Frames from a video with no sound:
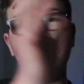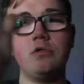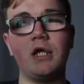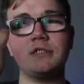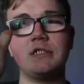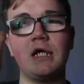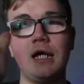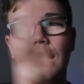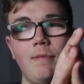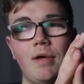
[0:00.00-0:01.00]
So yes,
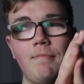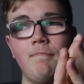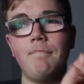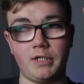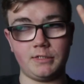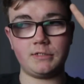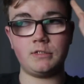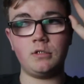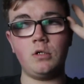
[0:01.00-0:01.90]
I'm Ben, peace.